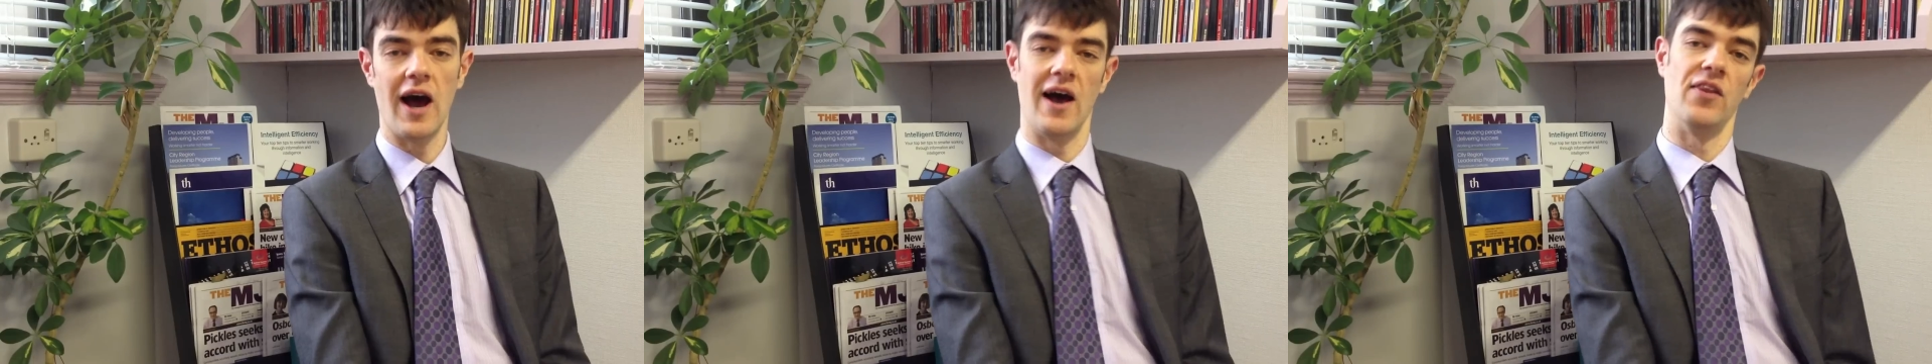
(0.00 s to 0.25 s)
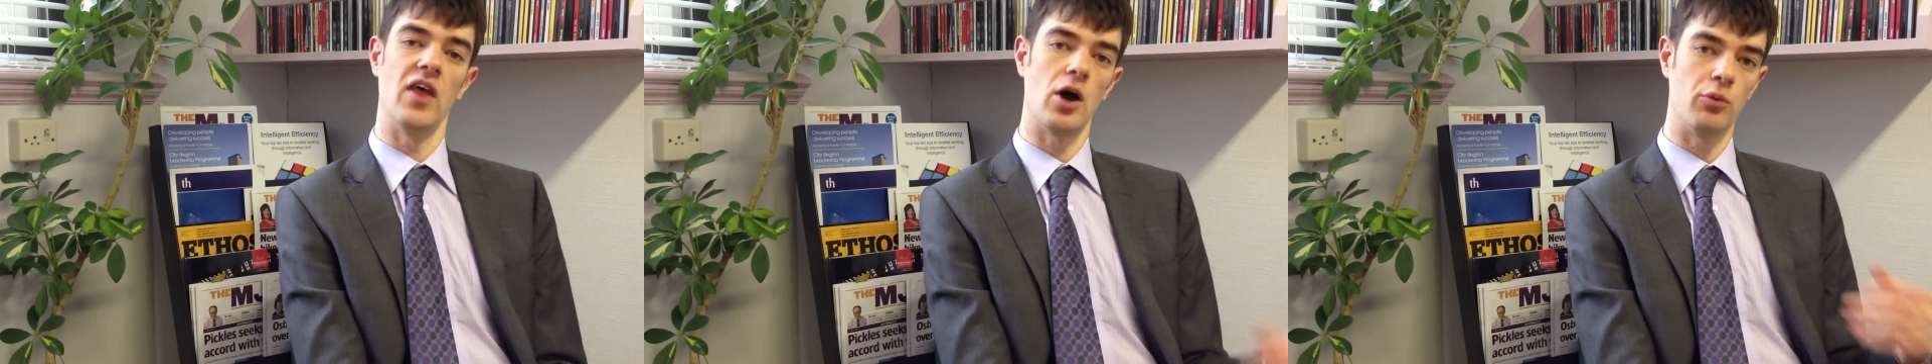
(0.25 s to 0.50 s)

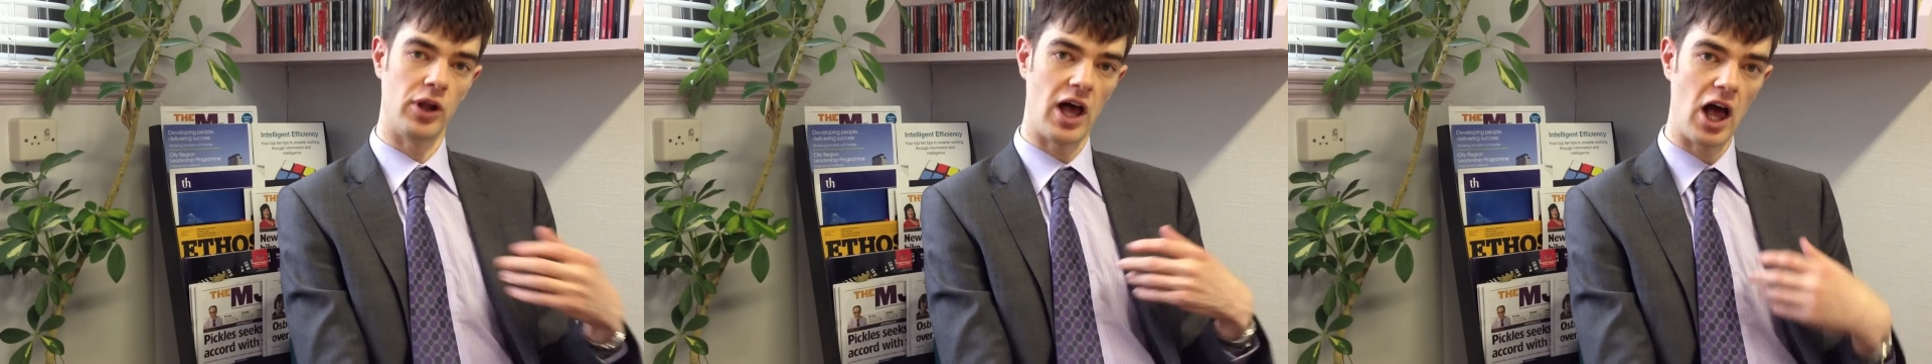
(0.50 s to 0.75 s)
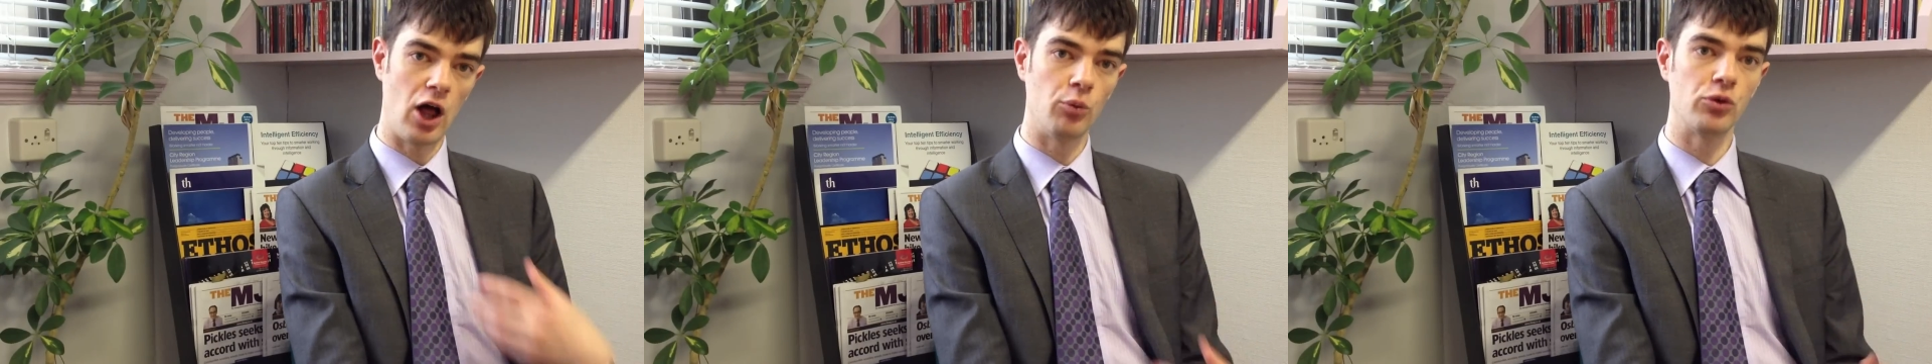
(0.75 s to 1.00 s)
and that will
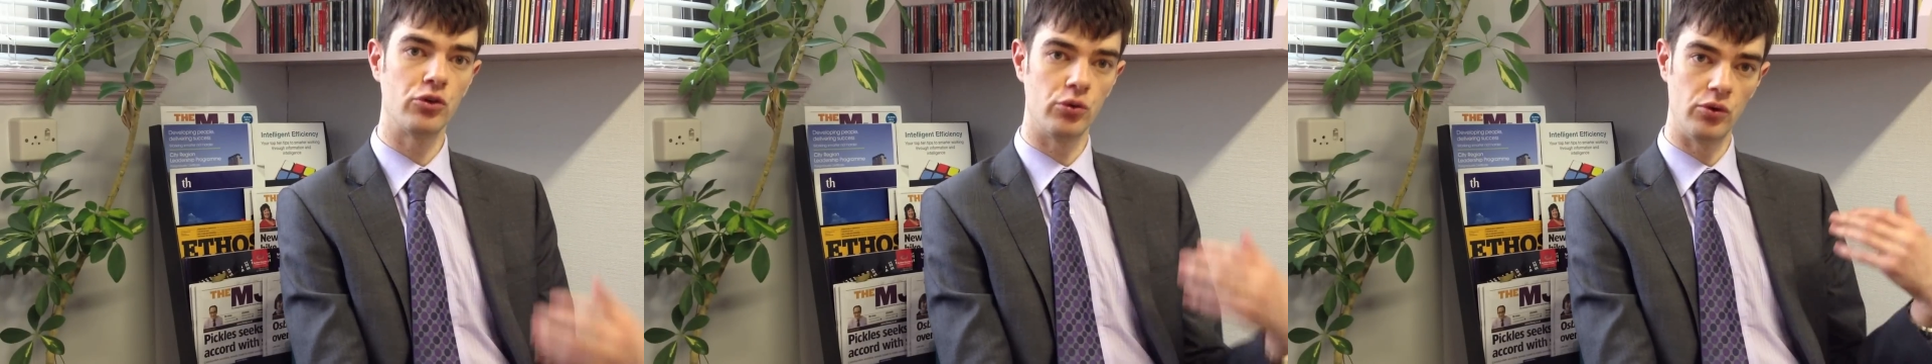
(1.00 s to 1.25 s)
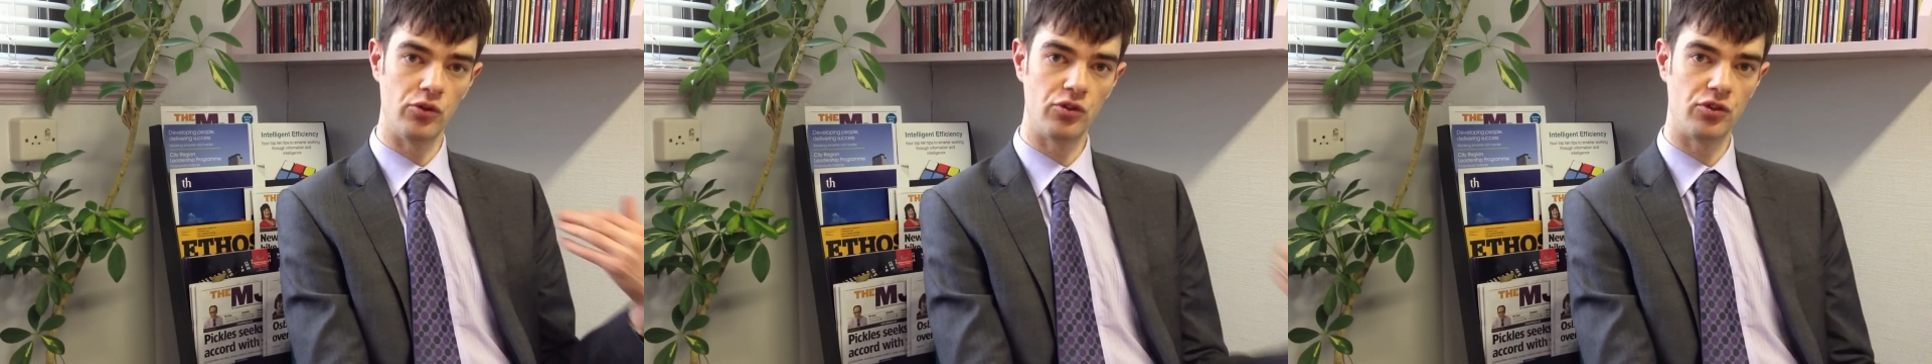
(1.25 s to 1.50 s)
help to
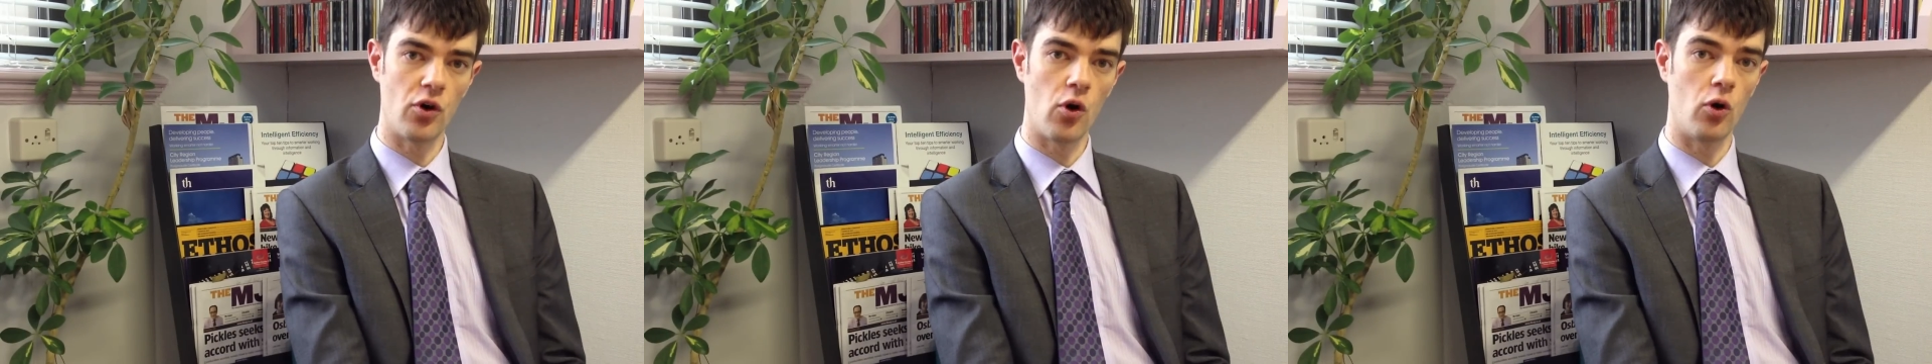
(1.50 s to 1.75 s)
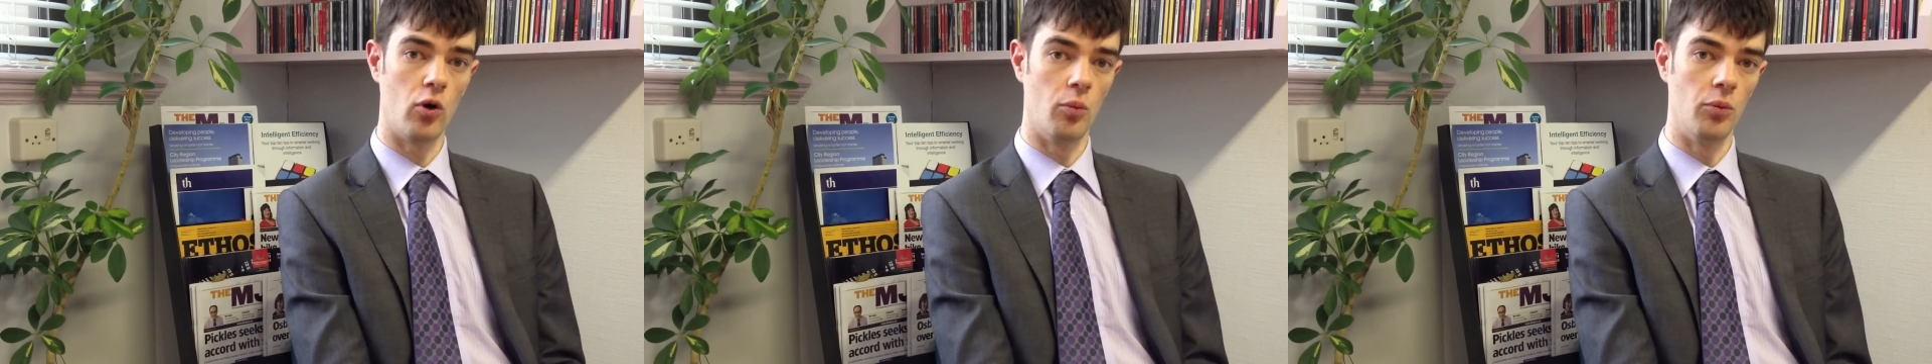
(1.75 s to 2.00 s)

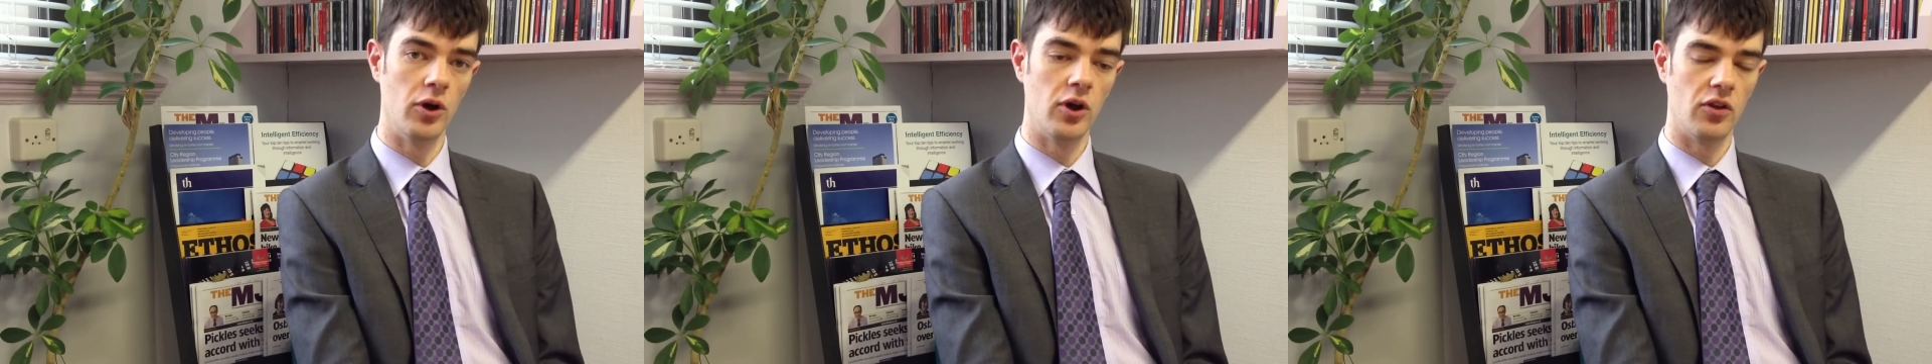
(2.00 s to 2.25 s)
inform